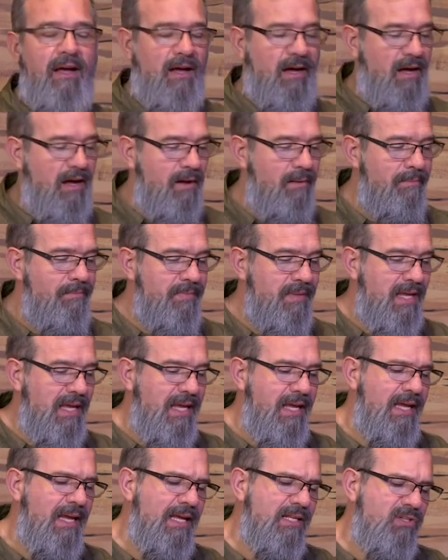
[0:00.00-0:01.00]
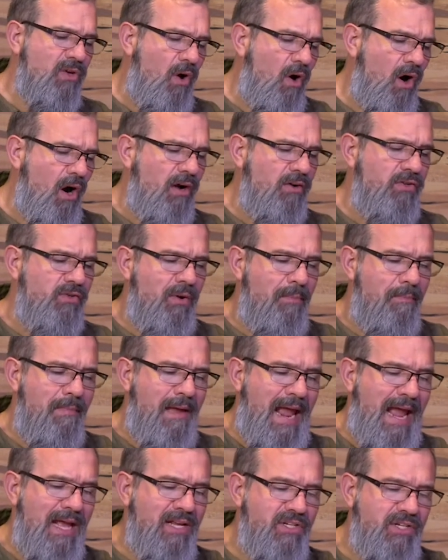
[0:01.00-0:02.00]
Um, it, it's hard to
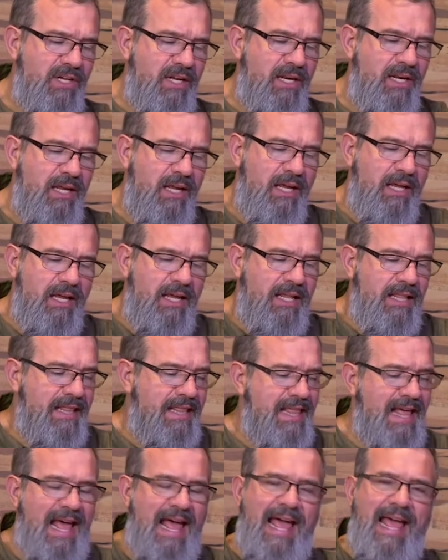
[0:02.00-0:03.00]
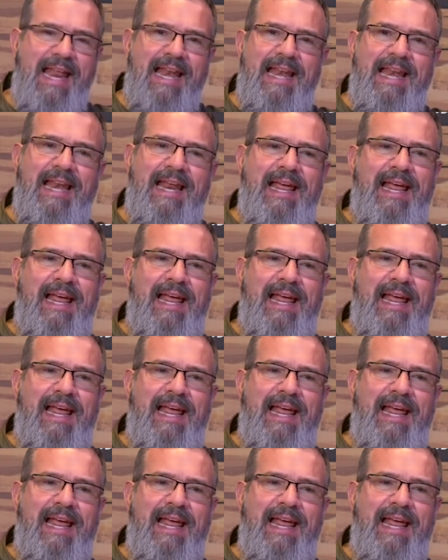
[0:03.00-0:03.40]
imagine that